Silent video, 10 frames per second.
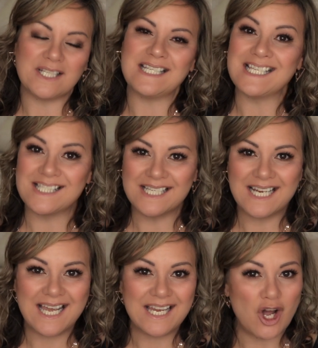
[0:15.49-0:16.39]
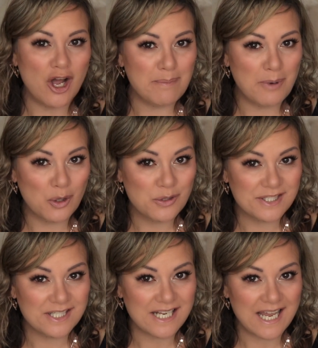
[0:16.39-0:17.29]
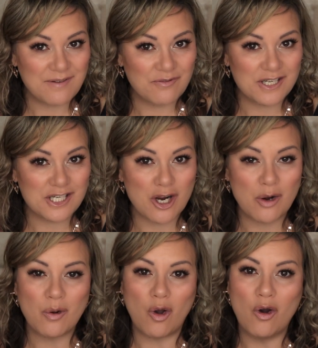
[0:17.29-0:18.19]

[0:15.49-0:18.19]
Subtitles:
Yesterday, I posted a video